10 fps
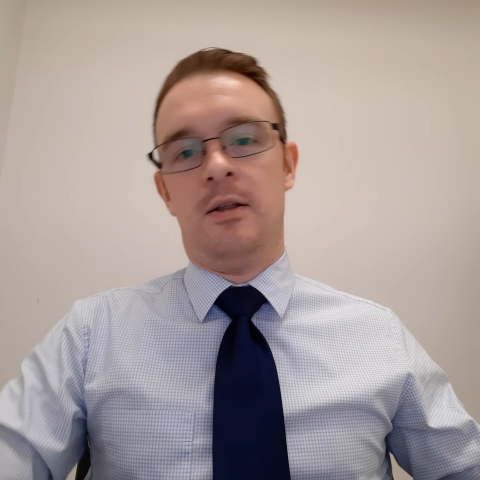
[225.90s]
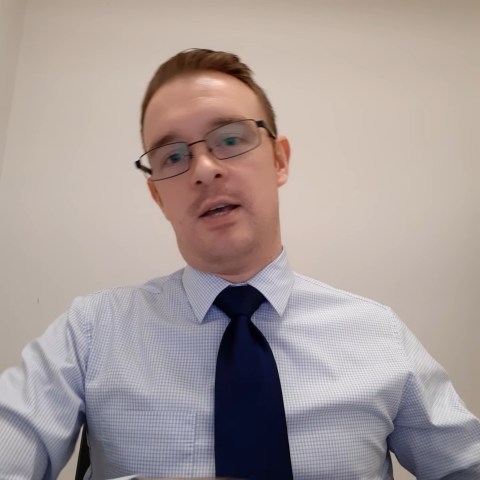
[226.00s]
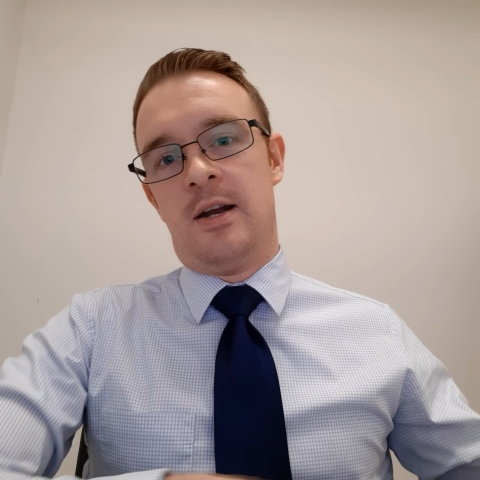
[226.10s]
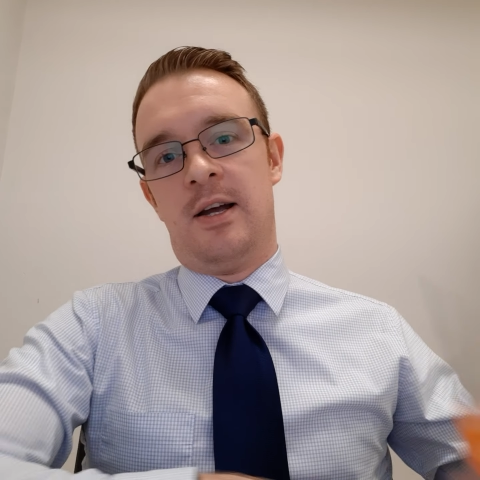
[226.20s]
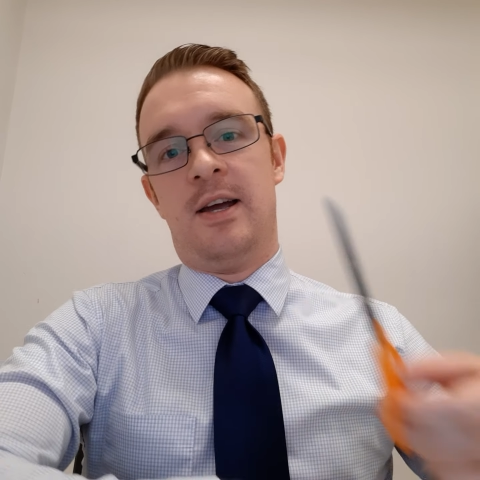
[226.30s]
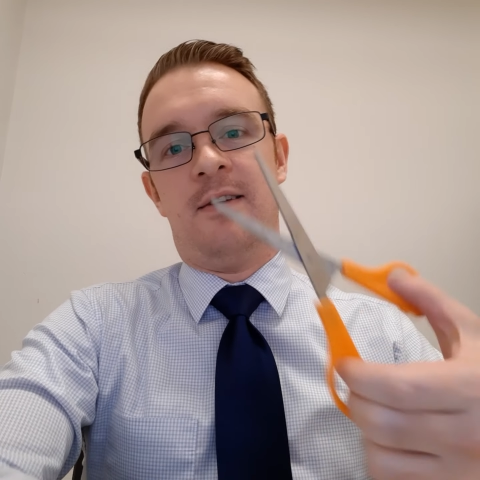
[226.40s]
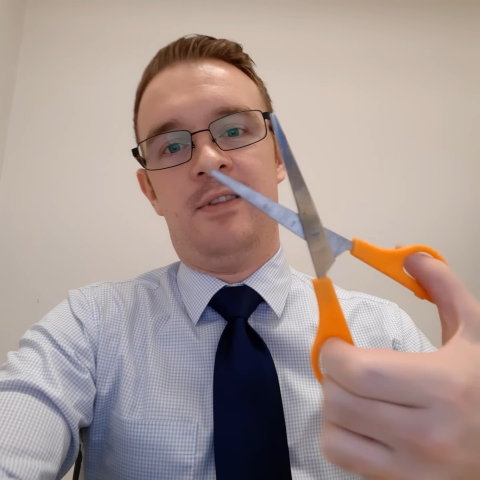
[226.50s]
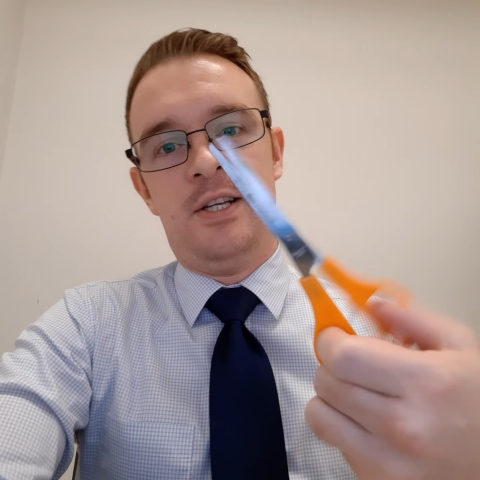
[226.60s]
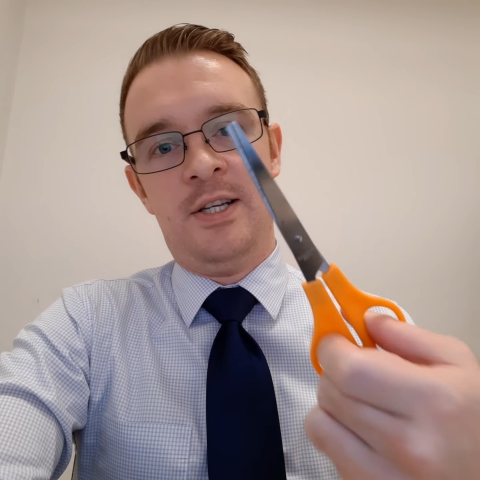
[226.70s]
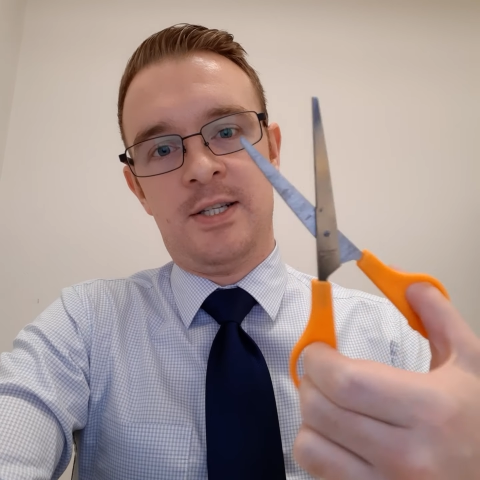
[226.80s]
Then I
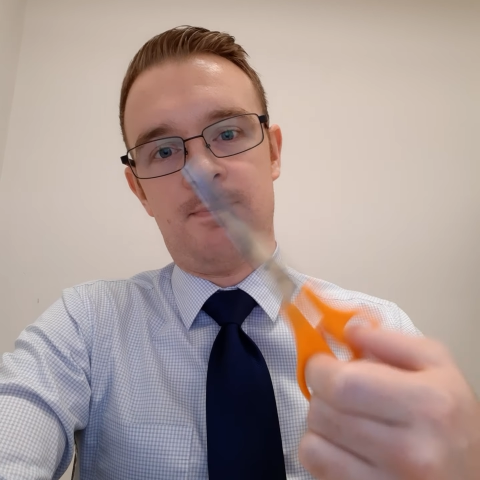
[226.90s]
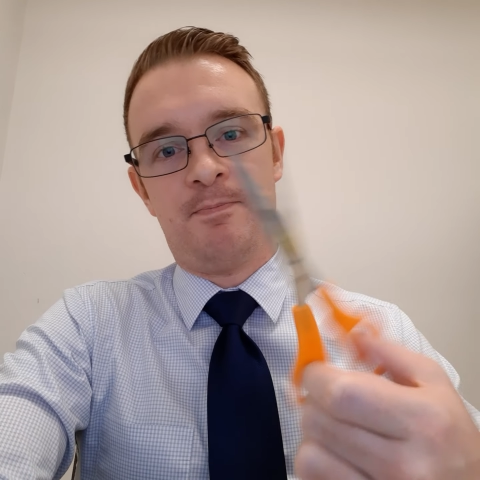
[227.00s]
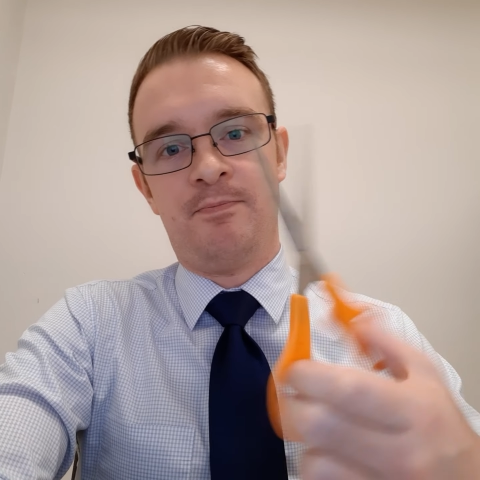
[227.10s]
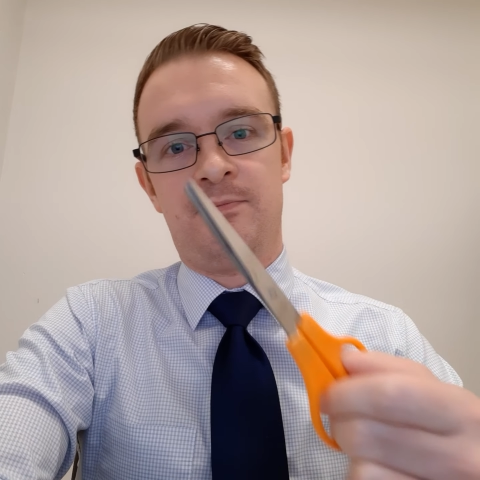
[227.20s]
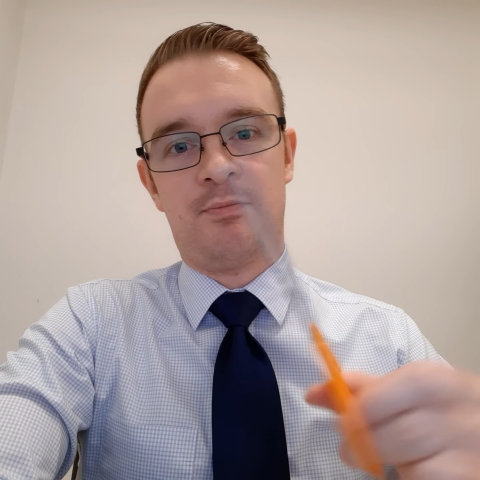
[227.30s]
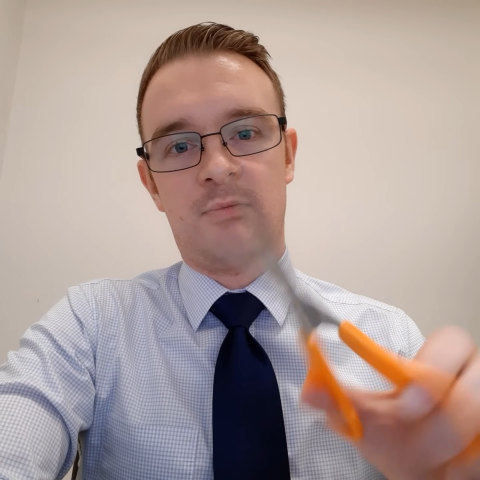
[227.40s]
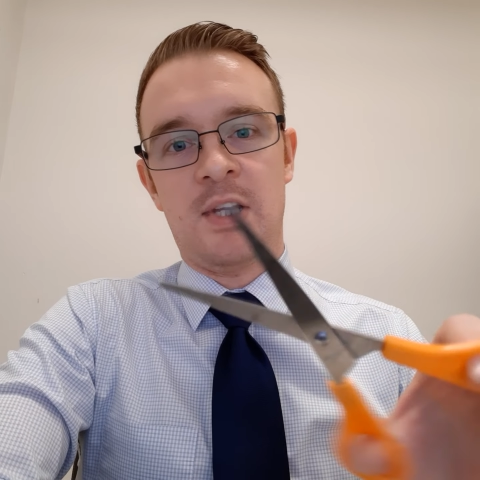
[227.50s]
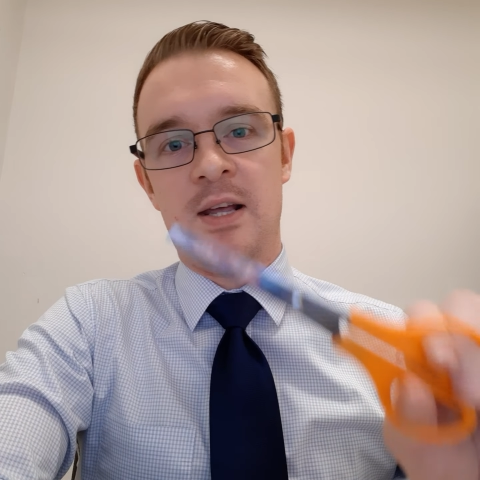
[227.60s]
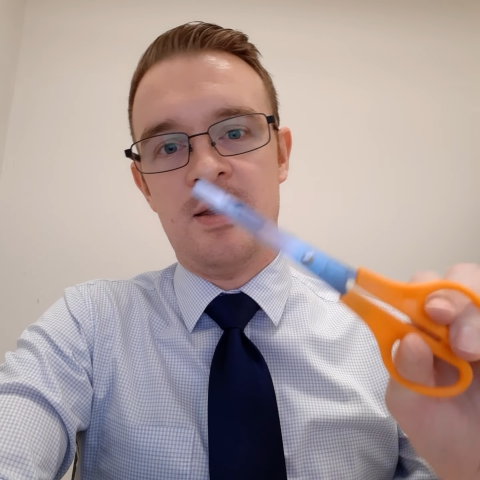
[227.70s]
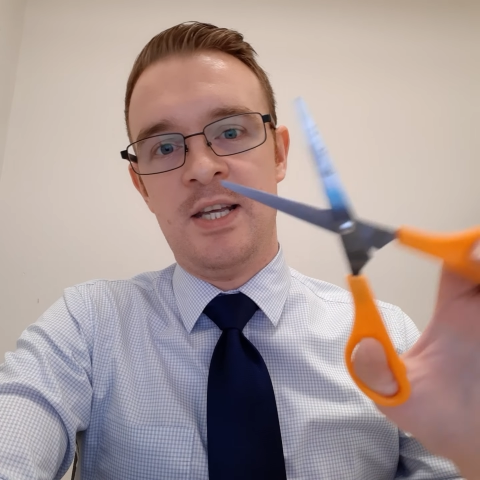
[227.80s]
have these.
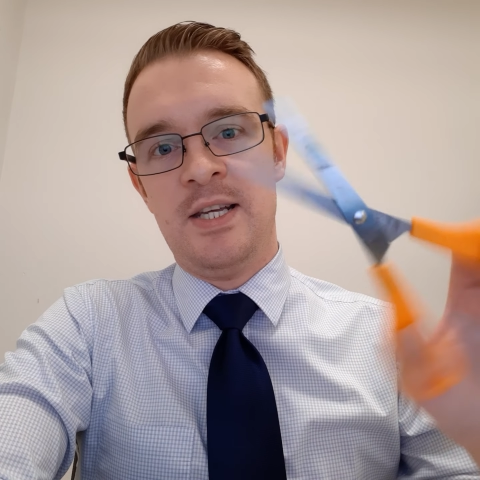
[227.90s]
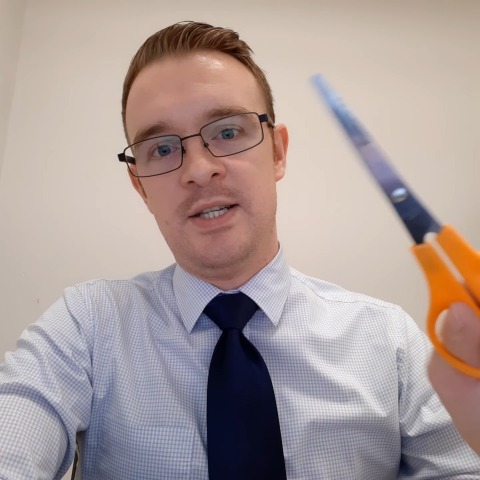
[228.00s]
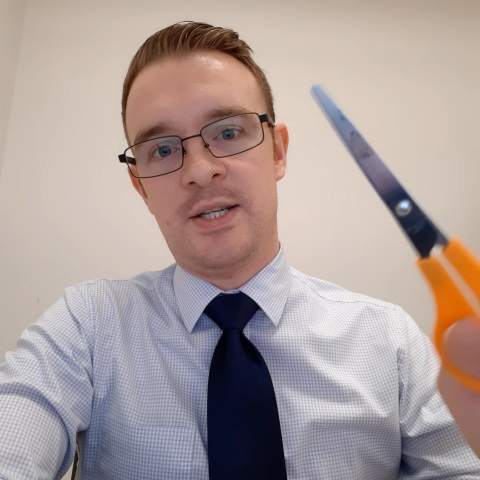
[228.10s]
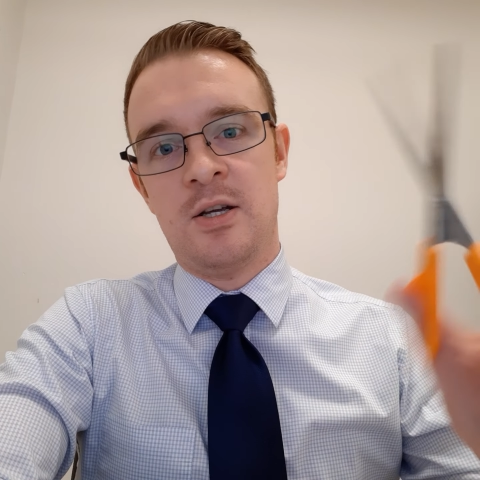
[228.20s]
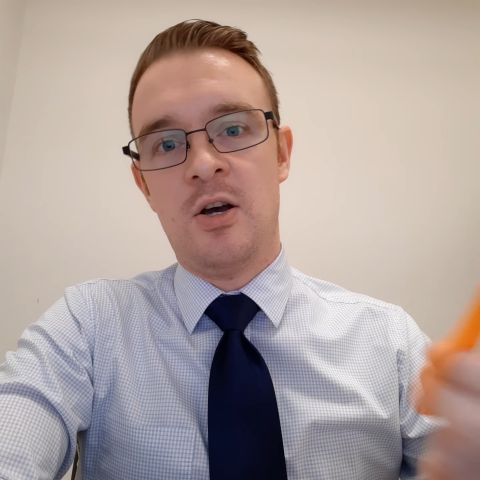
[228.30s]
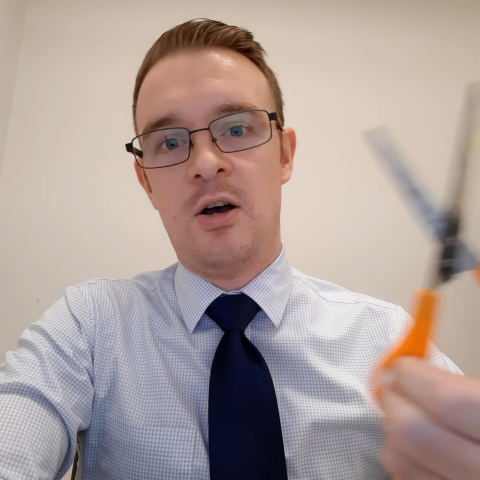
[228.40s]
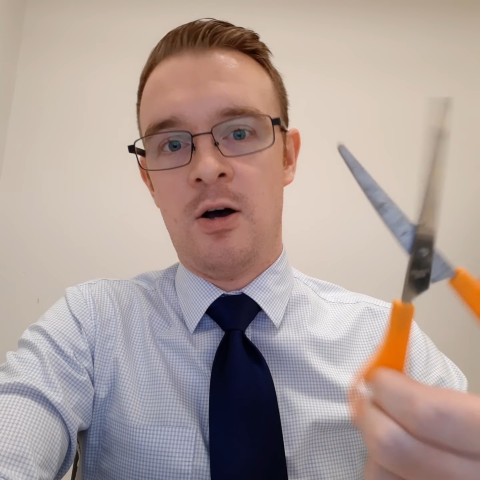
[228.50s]
These